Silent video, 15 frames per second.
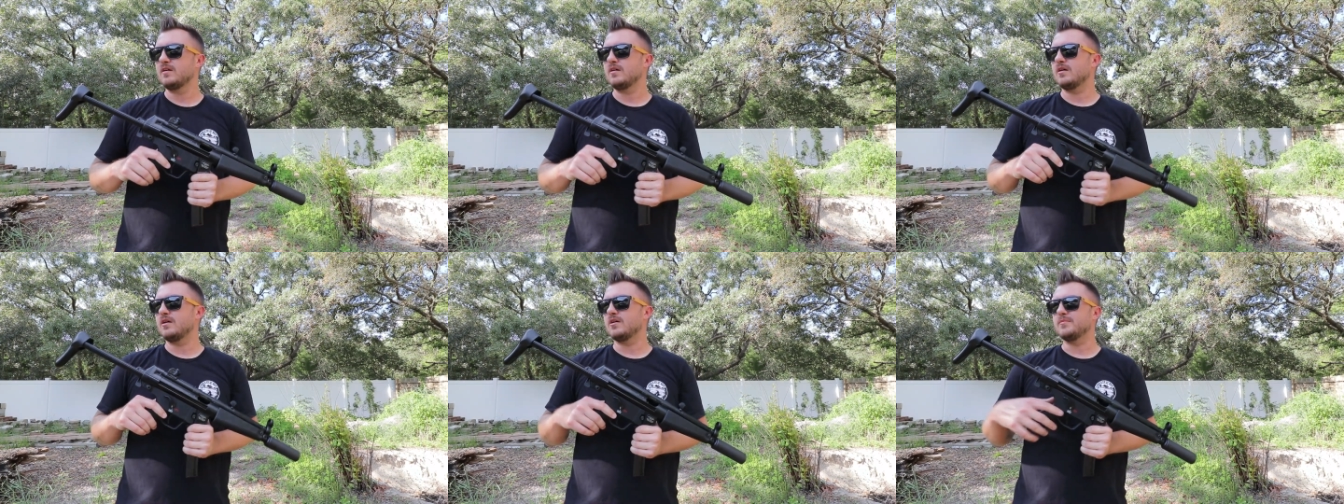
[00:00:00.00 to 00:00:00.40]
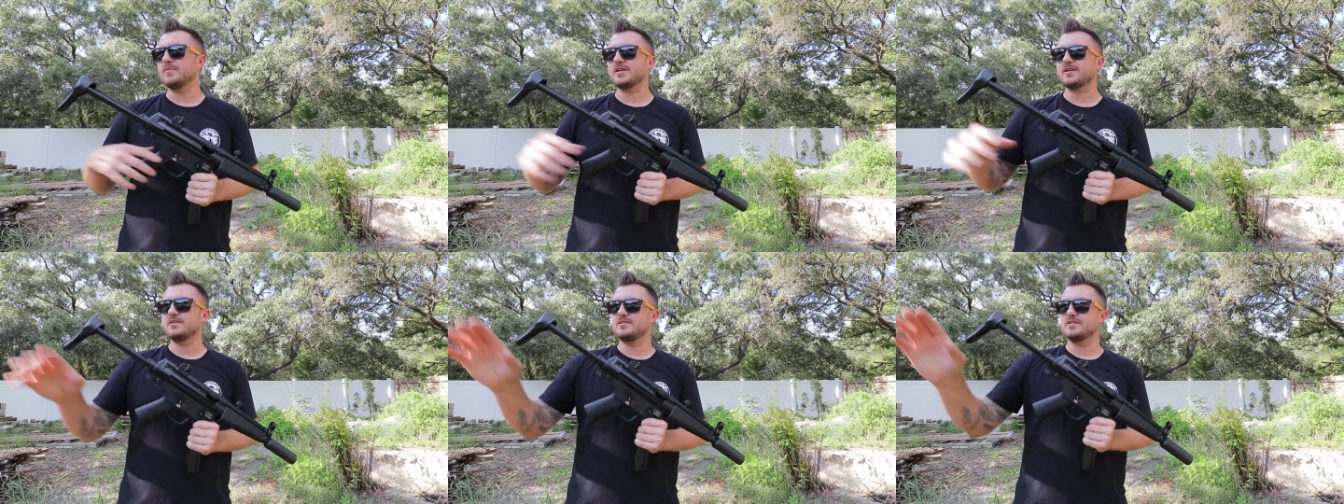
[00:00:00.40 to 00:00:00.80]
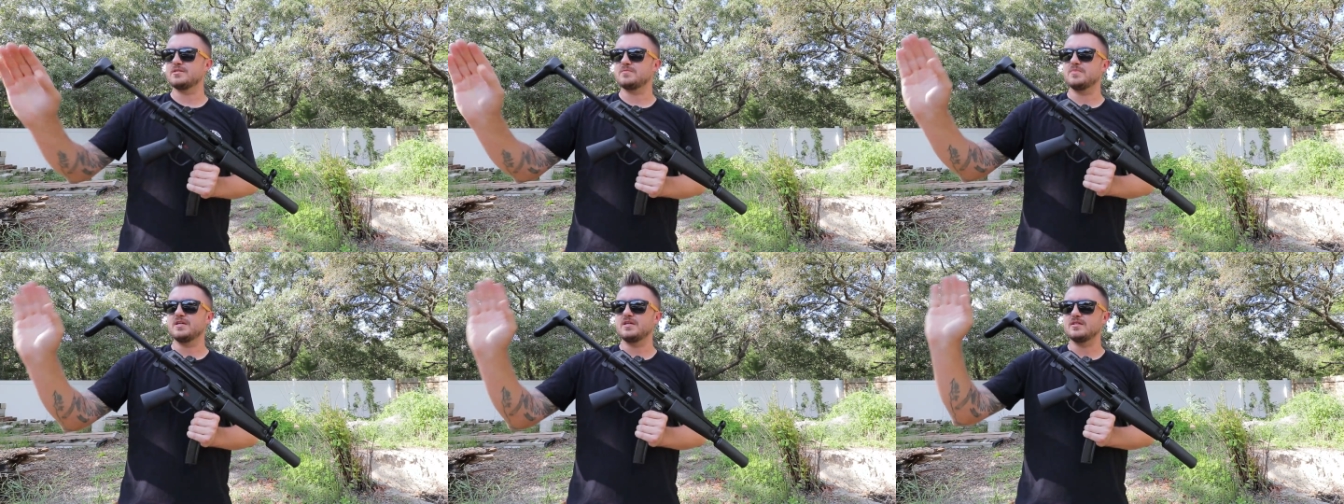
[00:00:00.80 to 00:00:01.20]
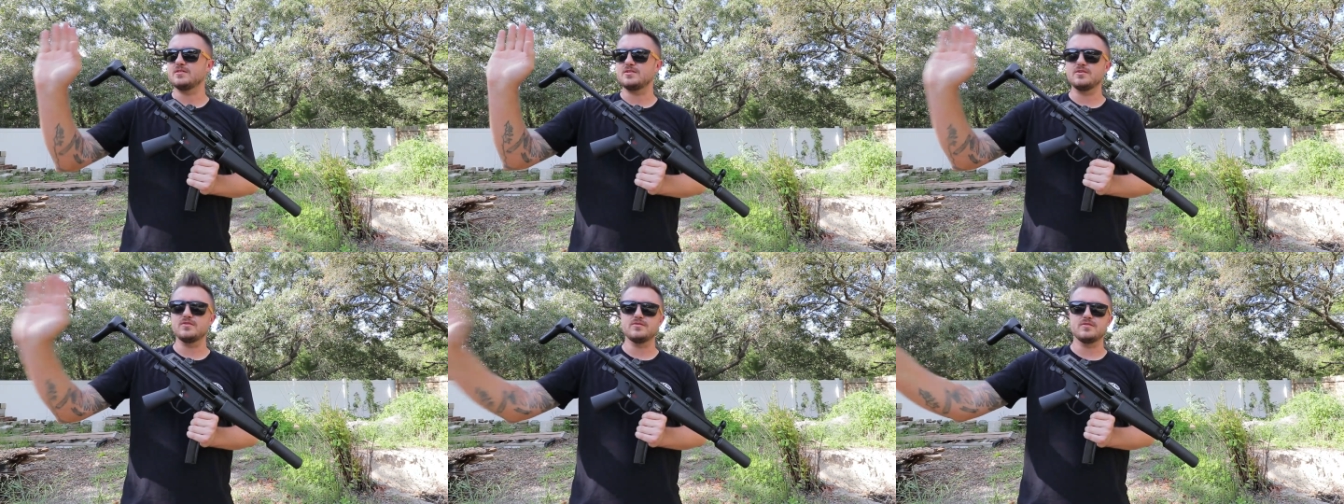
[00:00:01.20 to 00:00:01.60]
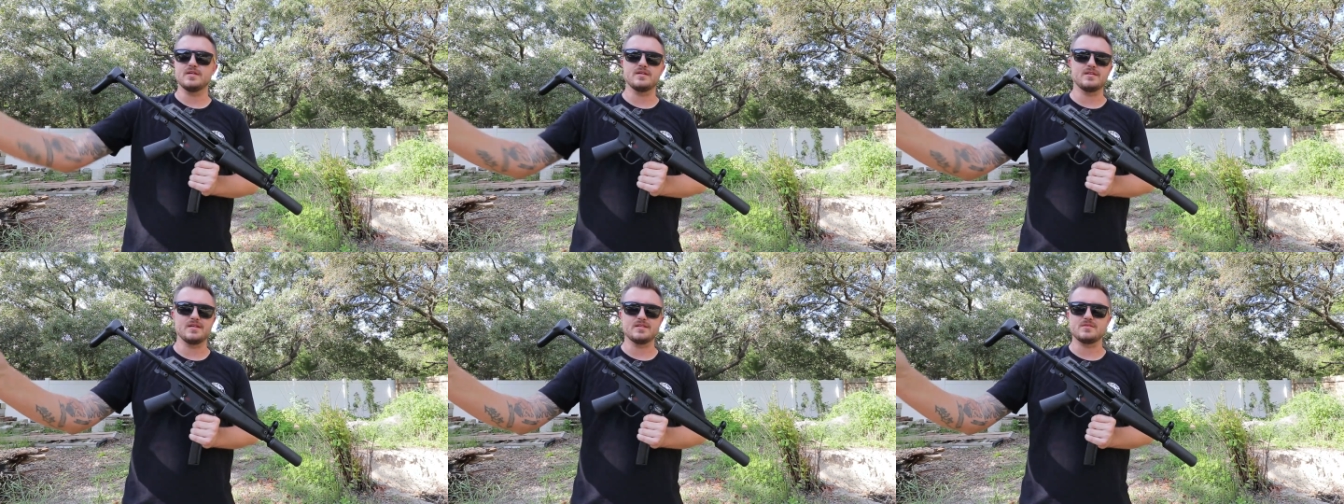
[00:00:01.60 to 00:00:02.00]
Um, it could just be too
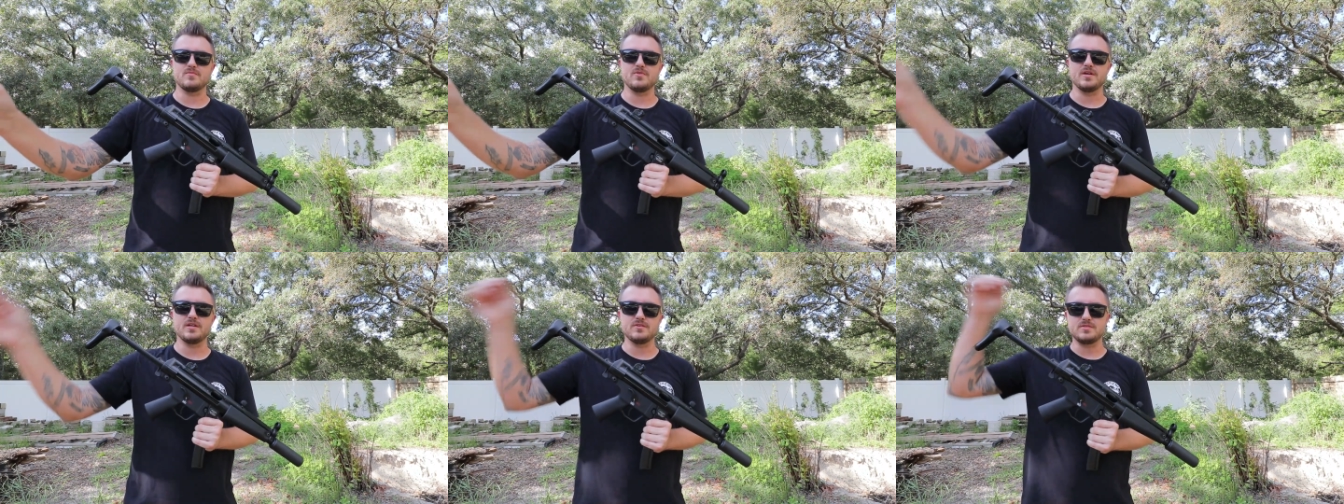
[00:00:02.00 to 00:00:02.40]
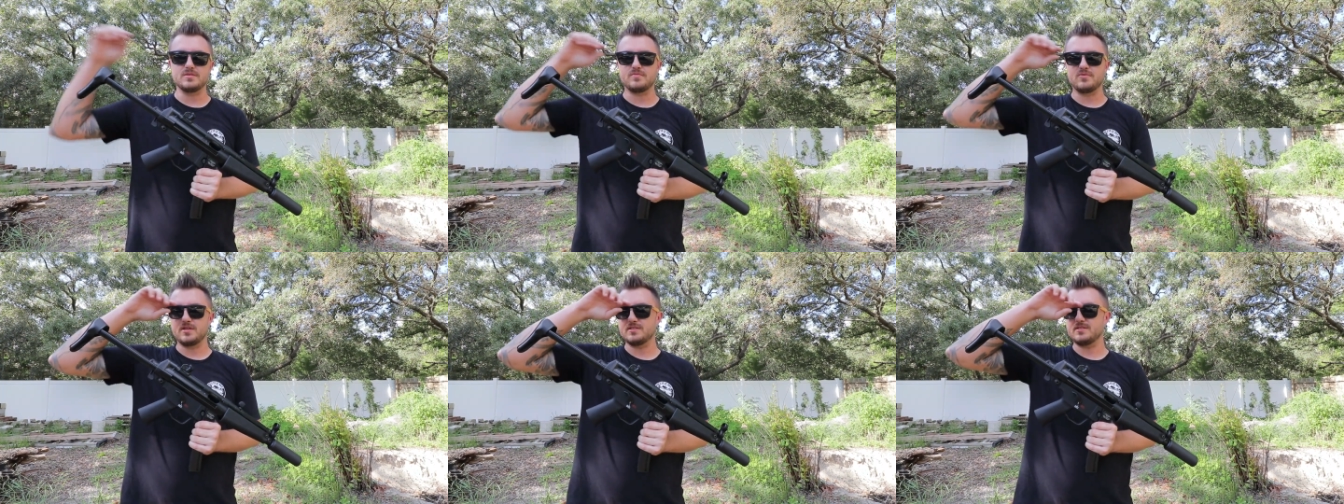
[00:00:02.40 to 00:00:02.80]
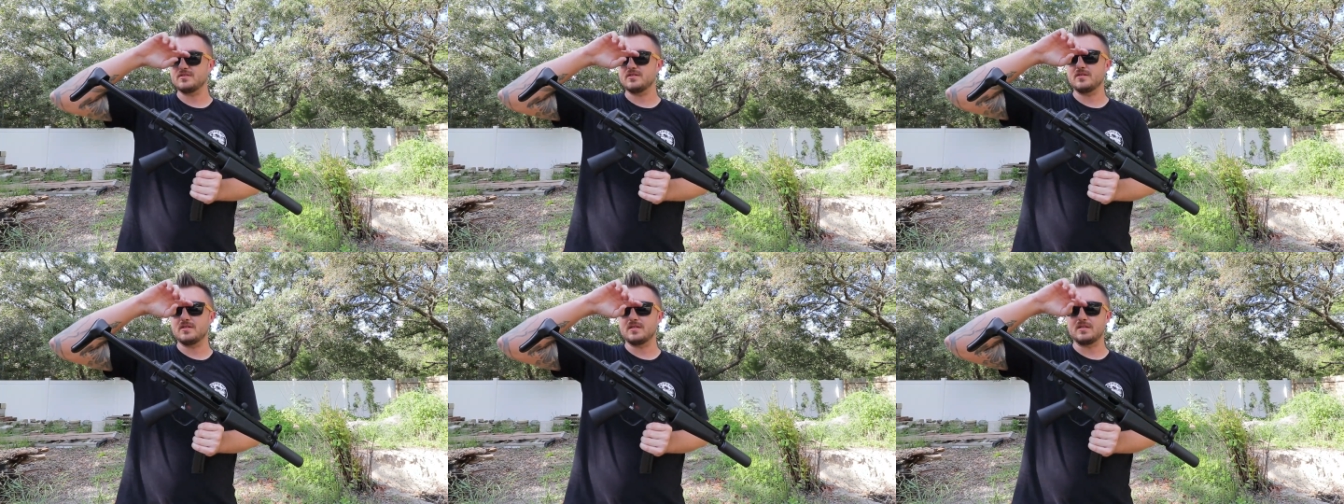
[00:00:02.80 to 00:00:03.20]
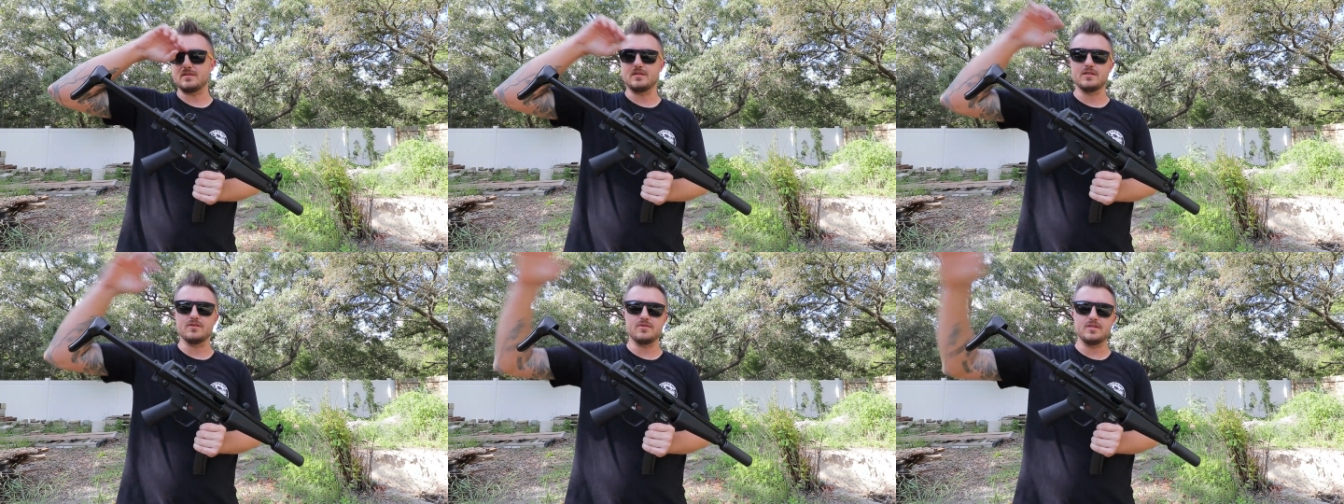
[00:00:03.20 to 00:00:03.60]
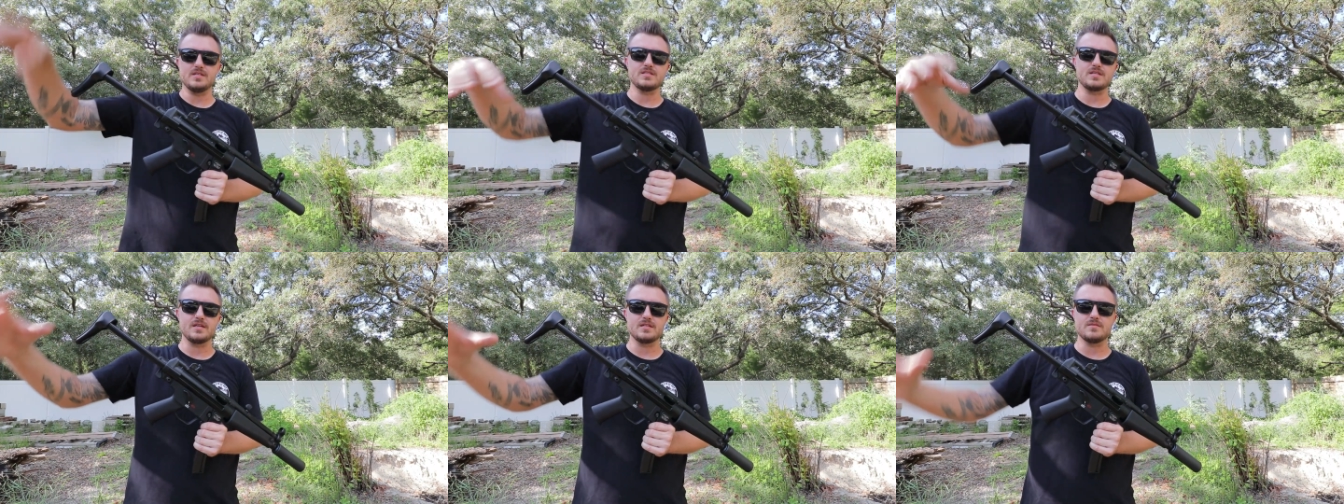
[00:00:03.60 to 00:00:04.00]
that that's a brand new suppressor and you know
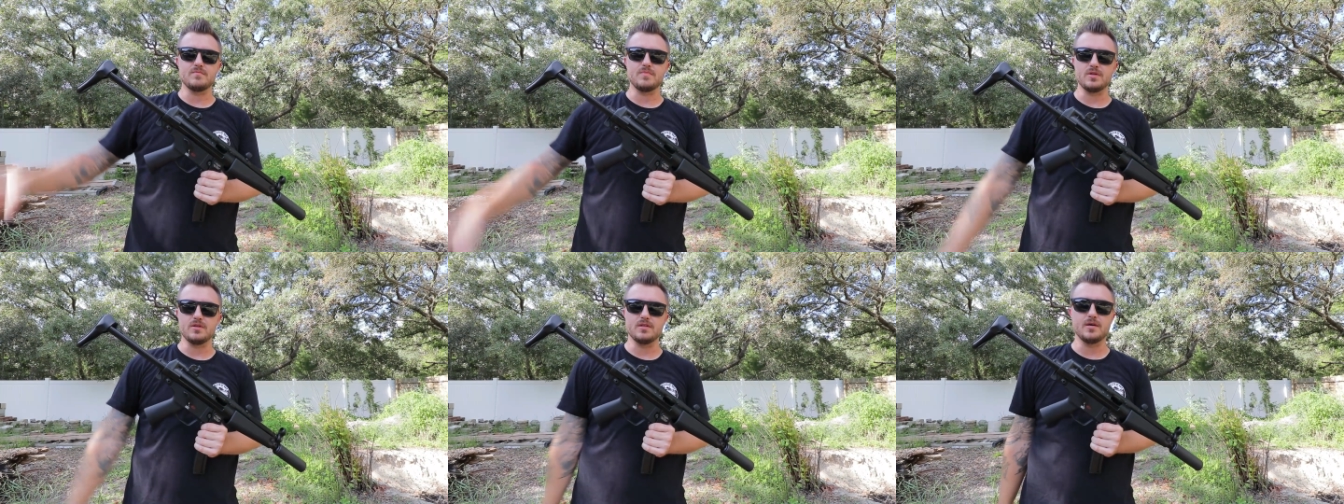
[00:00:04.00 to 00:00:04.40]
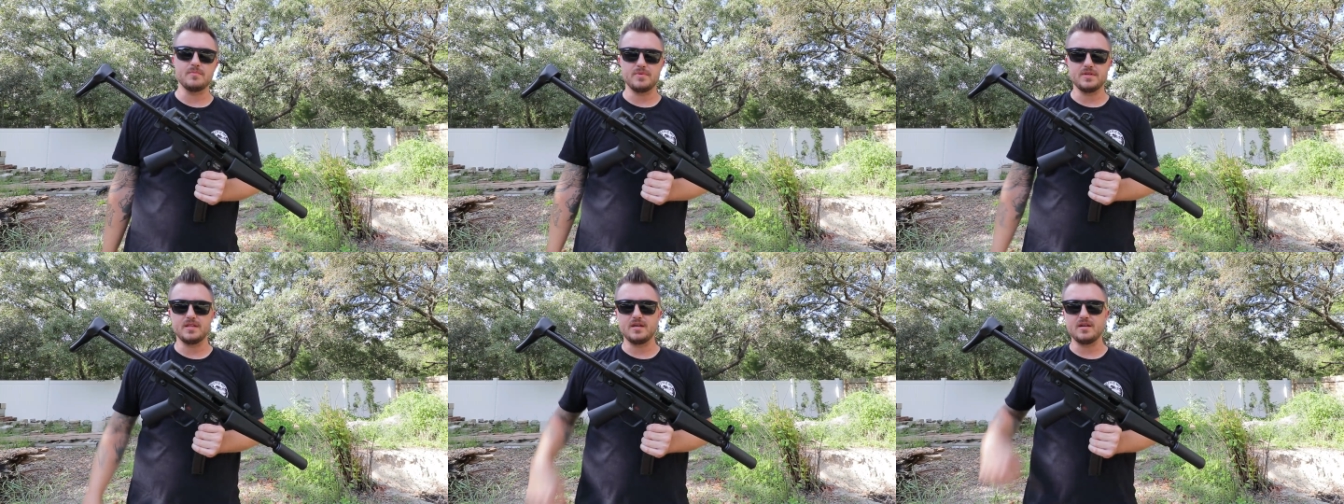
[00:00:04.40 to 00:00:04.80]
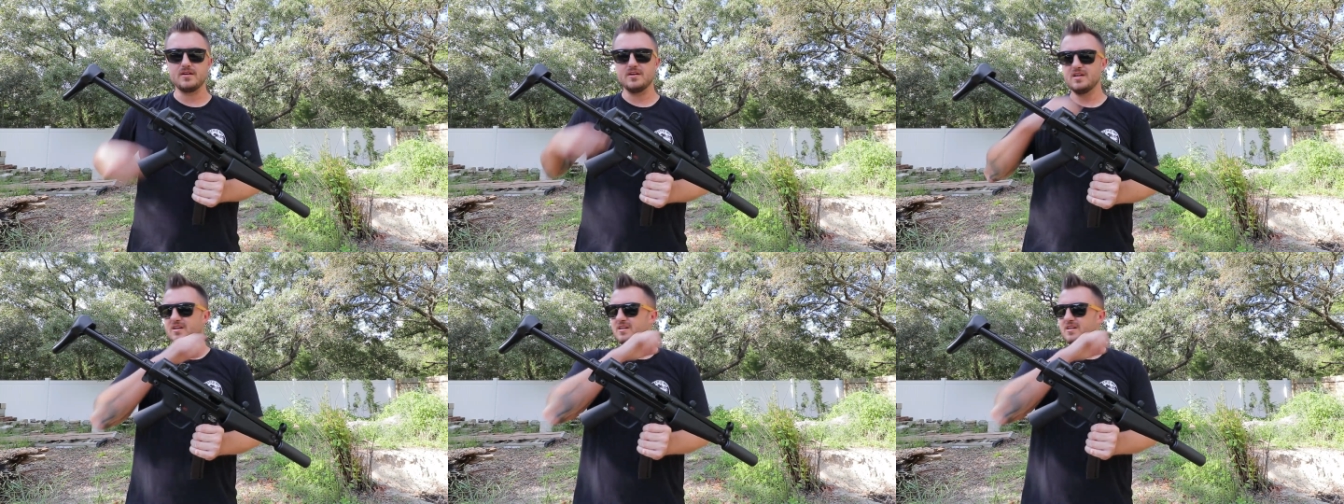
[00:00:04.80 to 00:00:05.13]
needs to get some build up in there